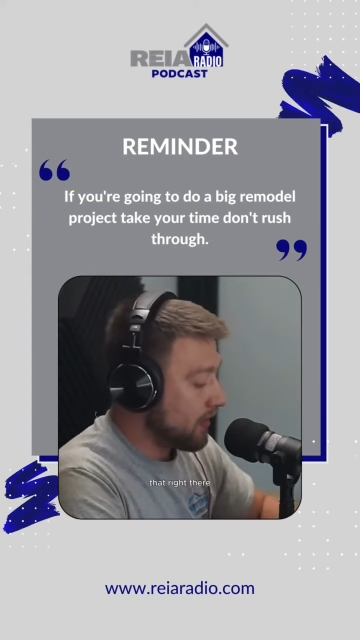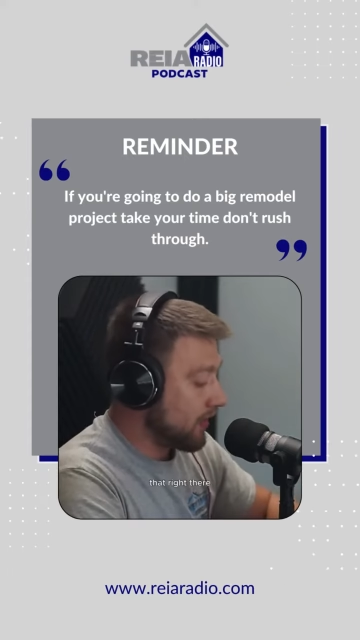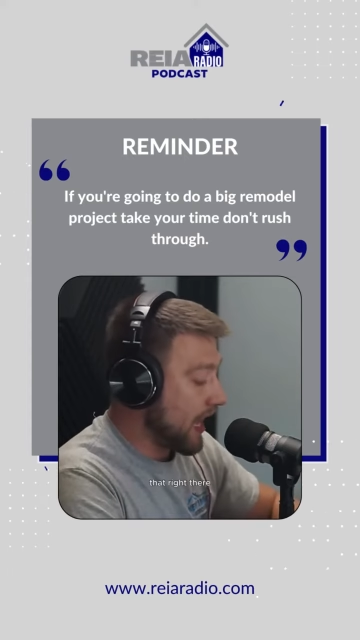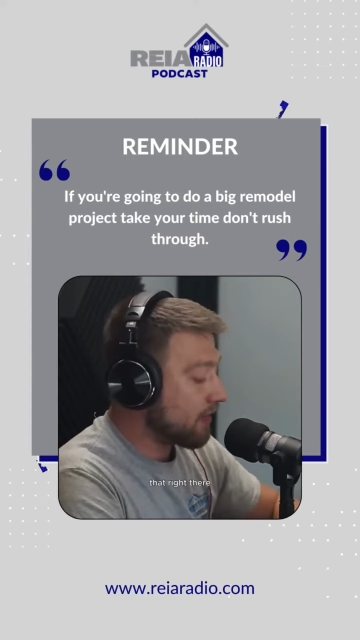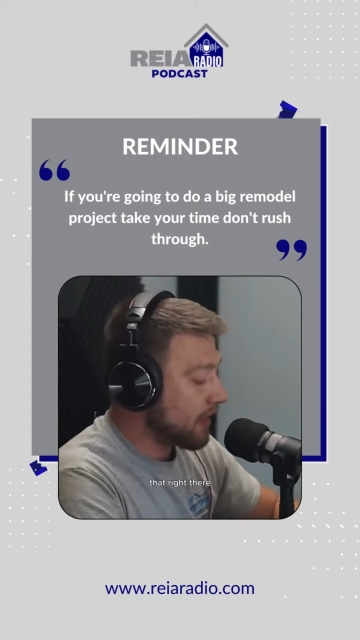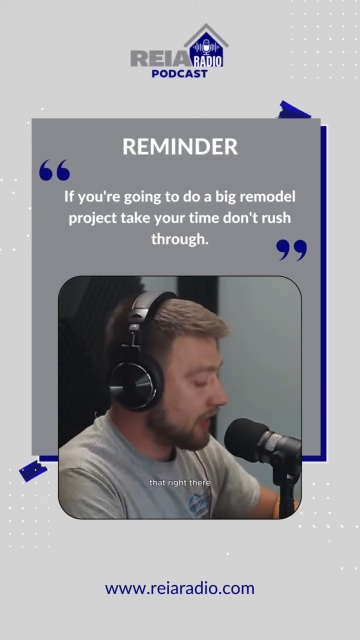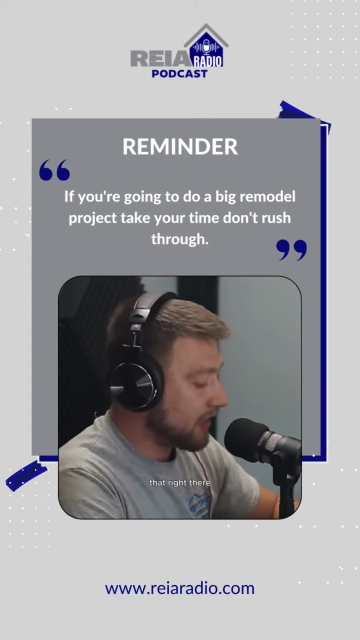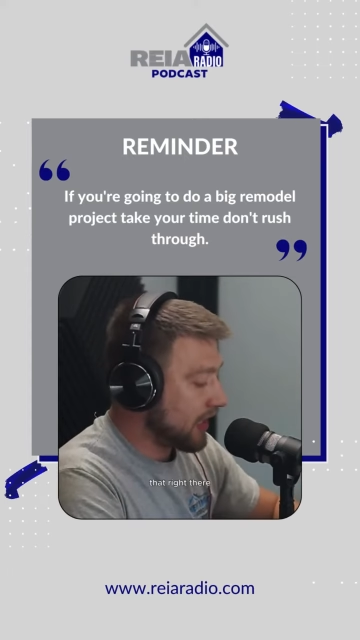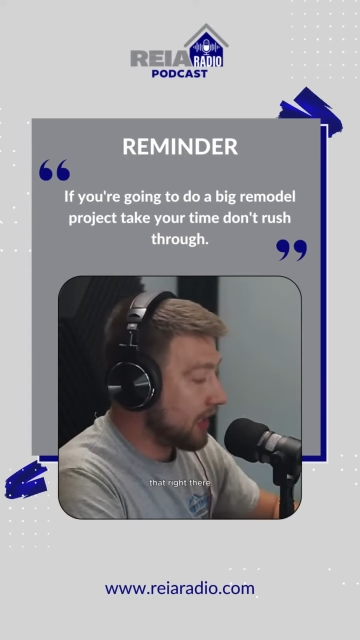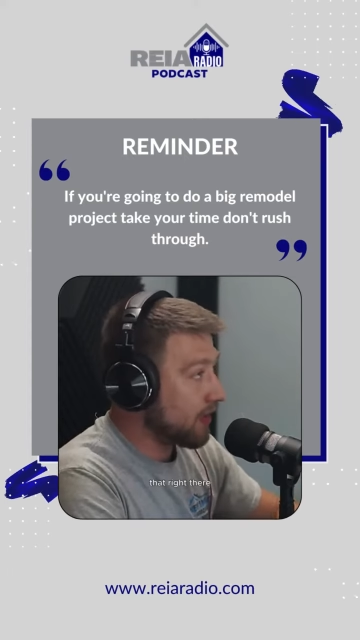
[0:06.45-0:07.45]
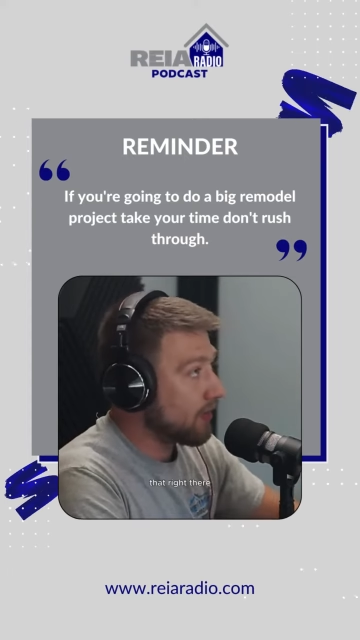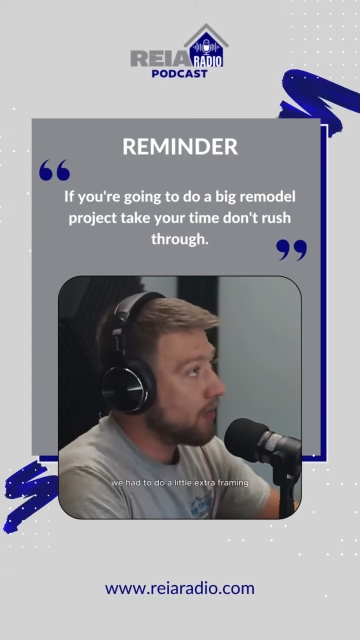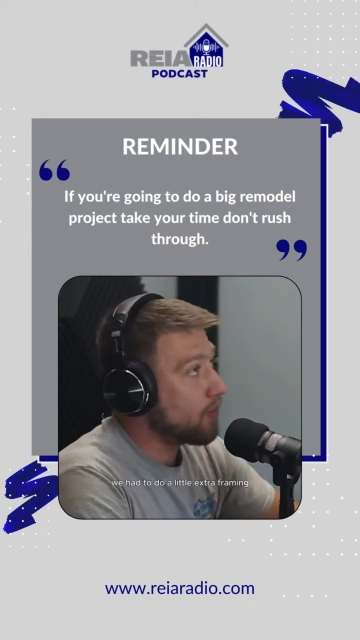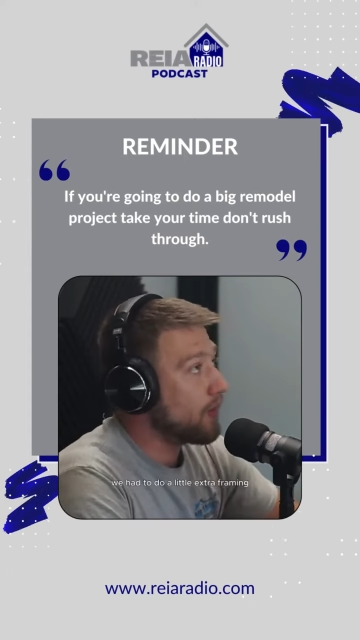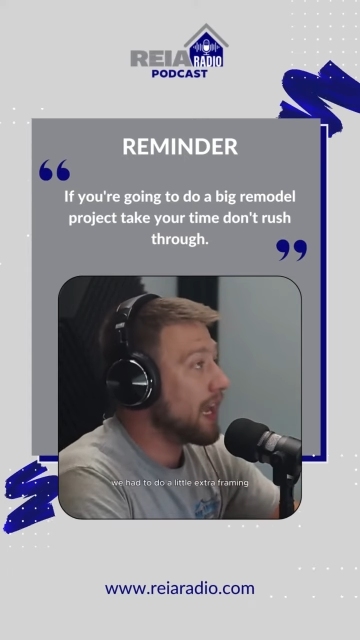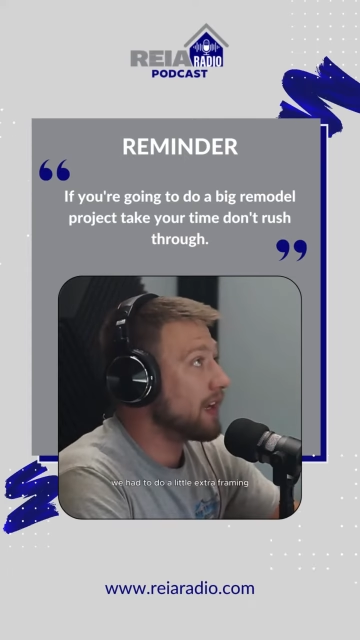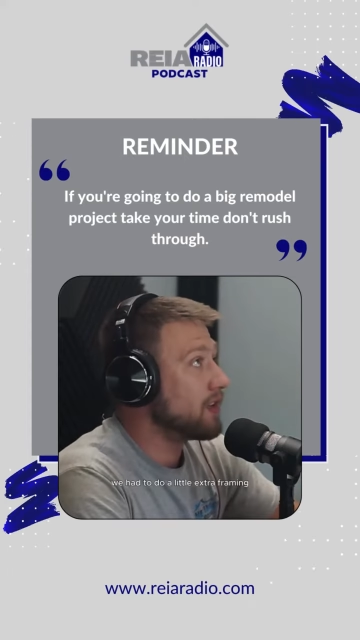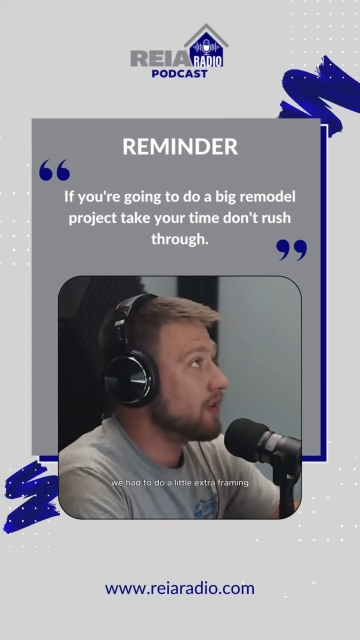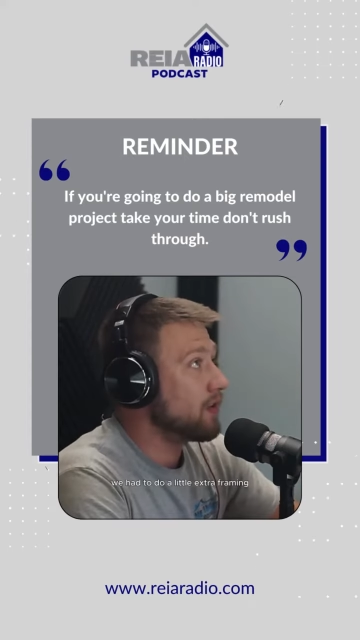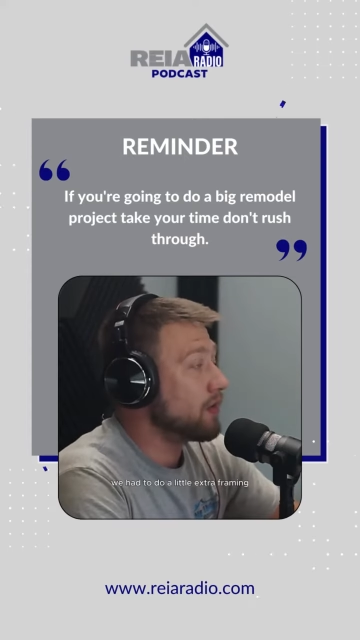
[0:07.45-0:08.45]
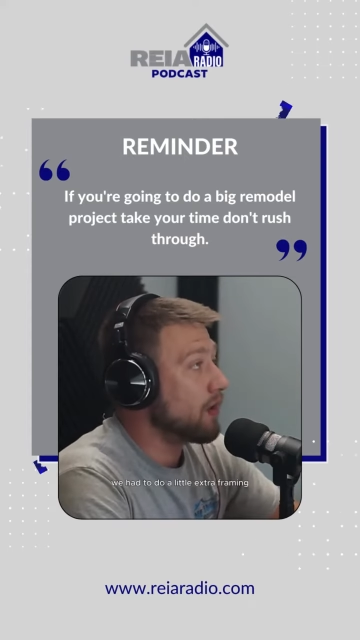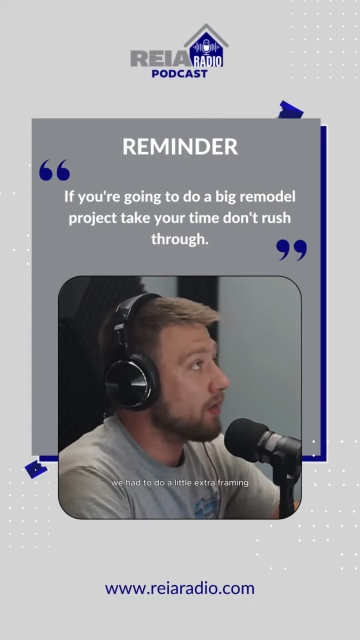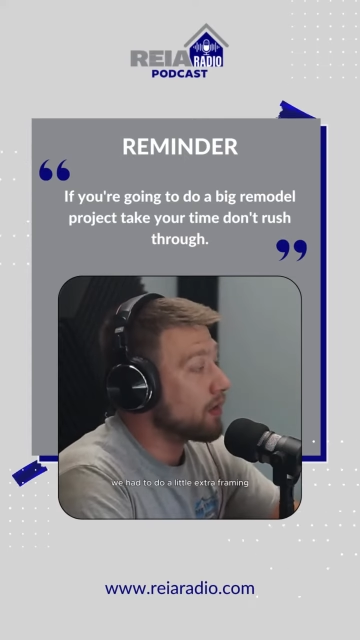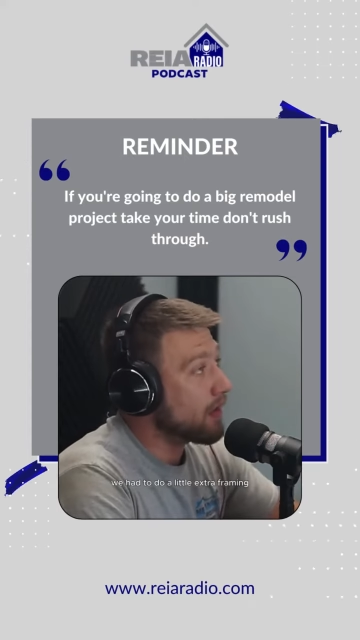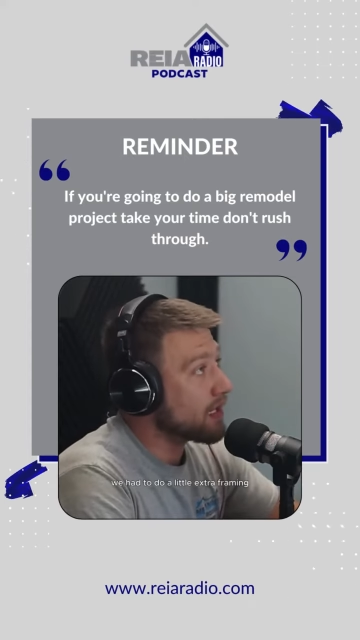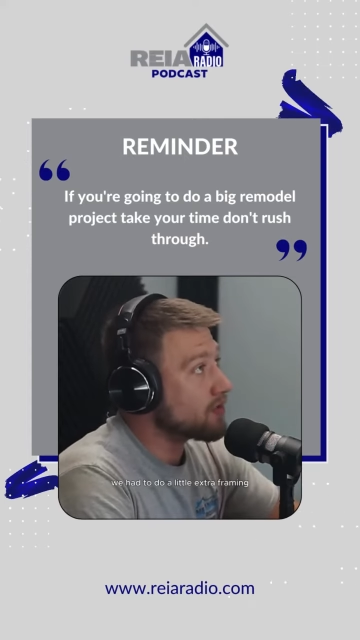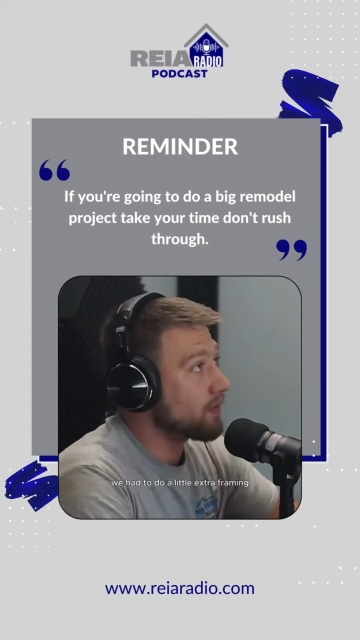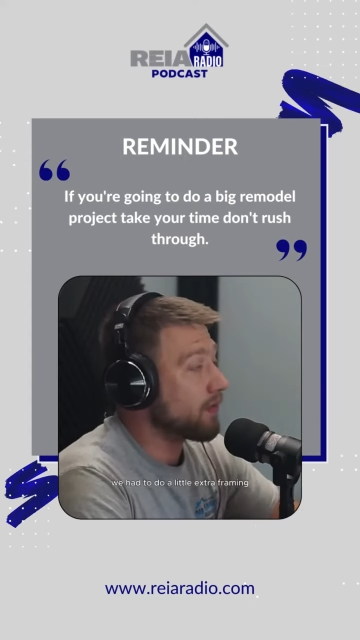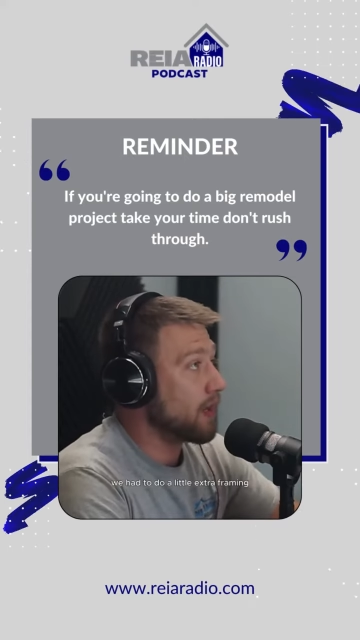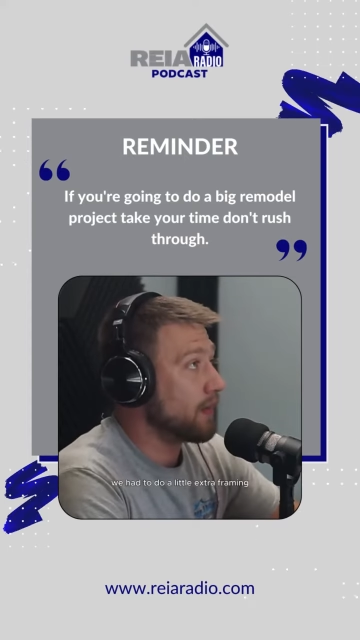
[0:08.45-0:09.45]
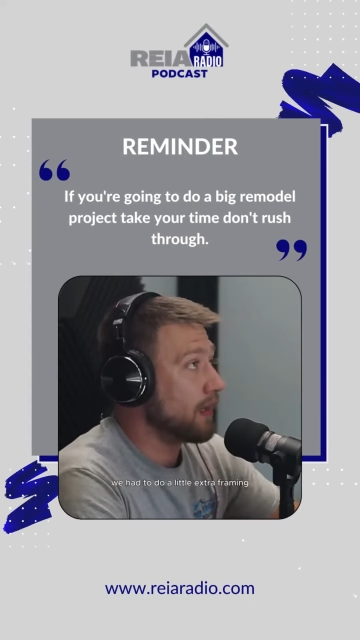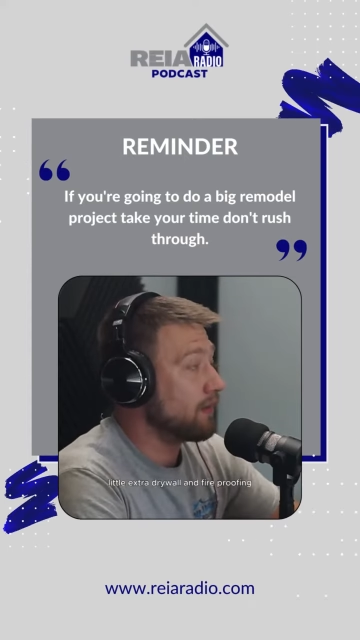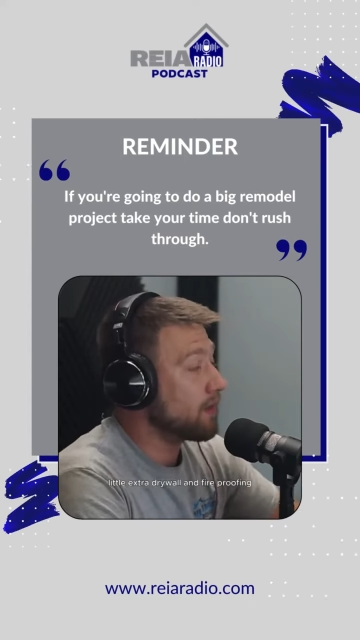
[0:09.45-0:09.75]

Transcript: That right there, we had to do a little extra framing,